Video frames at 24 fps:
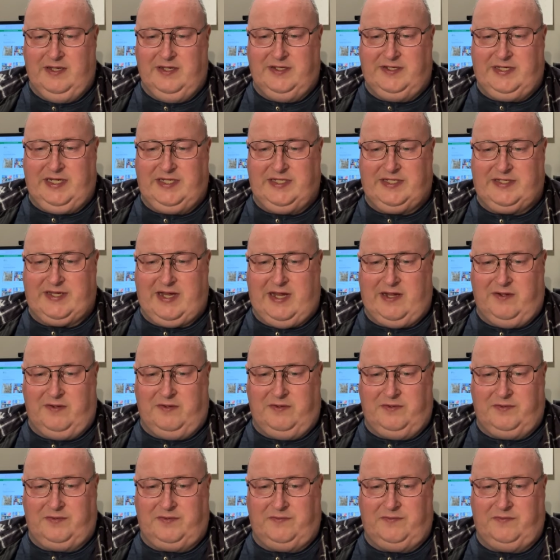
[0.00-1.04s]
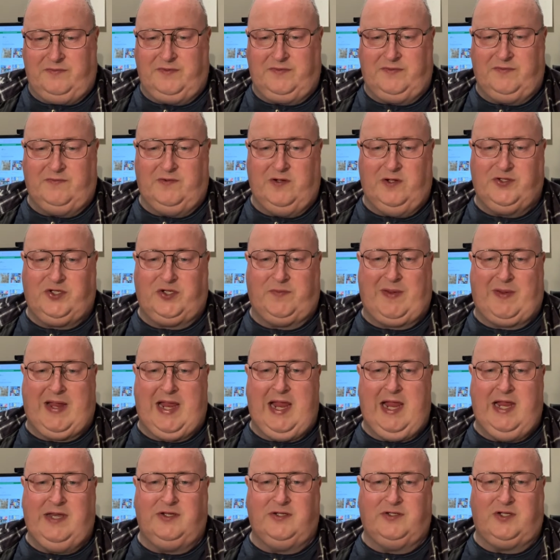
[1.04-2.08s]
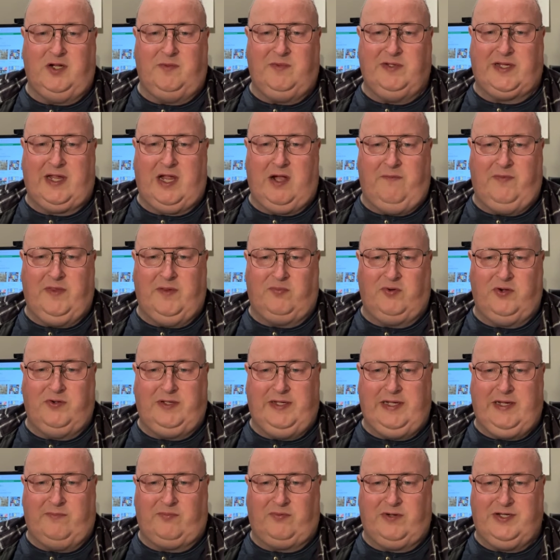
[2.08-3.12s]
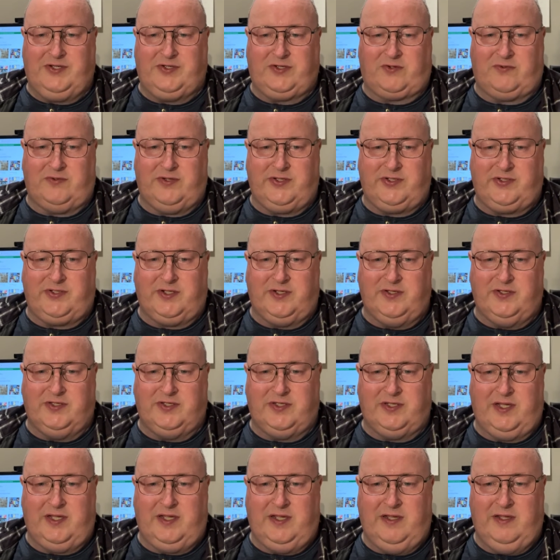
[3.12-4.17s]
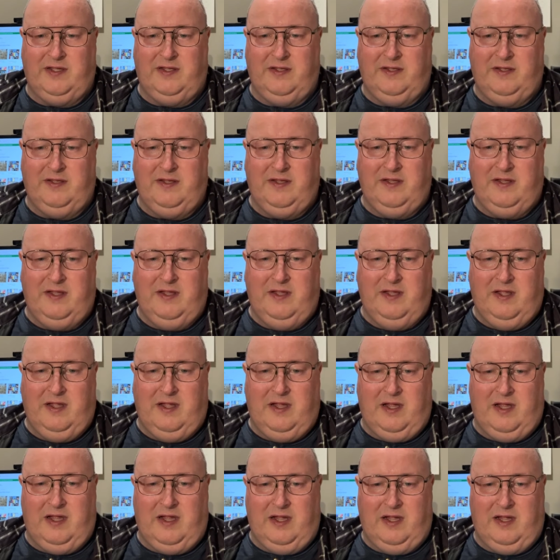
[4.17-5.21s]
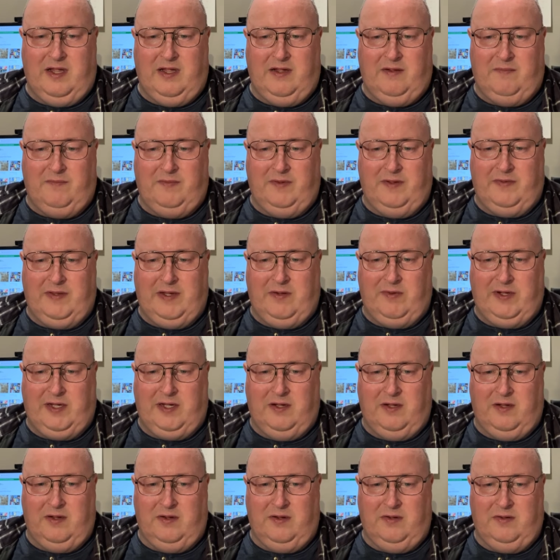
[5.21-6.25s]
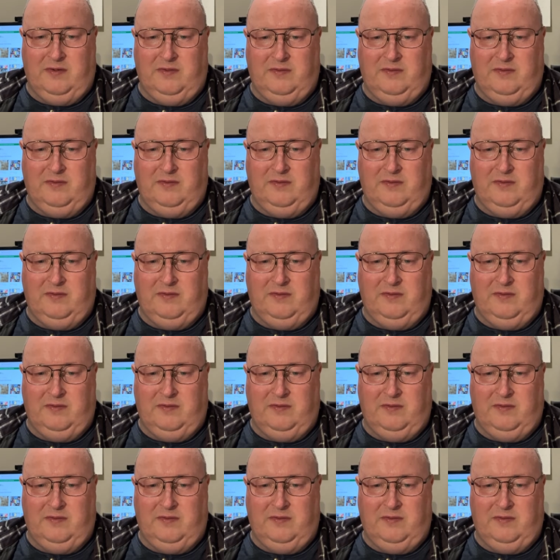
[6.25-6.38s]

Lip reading: set sail for Japan, determined to help the brutally oppressed Christians there. There we go.